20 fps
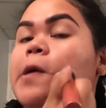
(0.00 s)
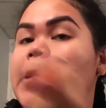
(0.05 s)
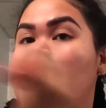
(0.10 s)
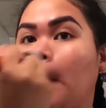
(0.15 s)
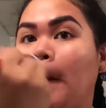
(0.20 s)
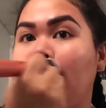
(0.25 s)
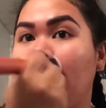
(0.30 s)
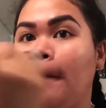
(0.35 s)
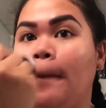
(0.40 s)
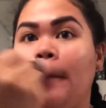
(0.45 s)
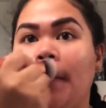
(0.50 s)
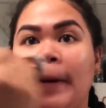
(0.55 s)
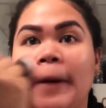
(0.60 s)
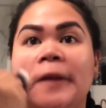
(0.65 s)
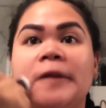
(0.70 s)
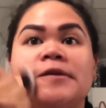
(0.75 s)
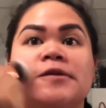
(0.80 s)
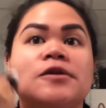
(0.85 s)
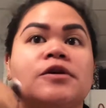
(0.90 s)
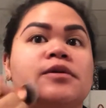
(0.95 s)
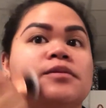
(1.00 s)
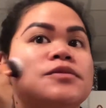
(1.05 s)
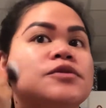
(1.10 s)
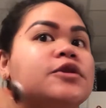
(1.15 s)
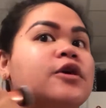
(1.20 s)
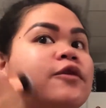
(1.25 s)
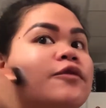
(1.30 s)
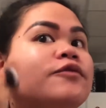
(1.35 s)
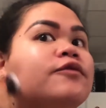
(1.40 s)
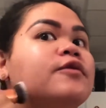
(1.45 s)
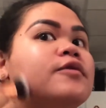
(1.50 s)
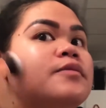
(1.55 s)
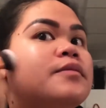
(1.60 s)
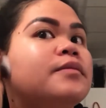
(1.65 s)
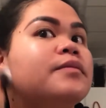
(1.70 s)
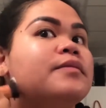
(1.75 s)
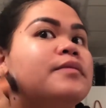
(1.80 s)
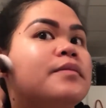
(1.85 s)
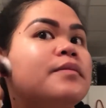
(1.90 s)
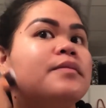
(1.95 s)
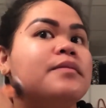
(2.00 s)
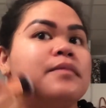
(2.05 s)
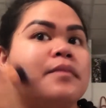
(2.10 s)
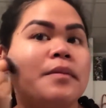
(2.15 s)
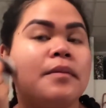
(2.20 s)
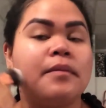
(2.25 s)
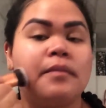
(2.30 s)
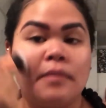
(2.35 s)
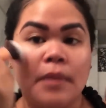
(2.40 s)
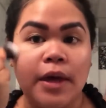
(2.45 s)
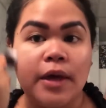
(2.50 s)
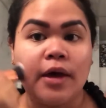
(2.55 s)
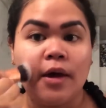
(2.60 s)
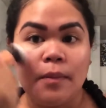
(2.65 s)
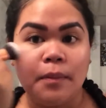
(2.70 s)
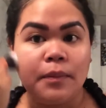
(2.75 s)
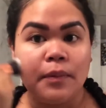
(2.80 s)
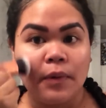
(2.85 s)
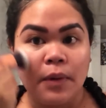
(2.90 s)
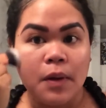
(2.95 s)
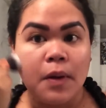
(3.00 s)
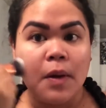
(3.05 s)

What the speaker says: good when in terms of makeup.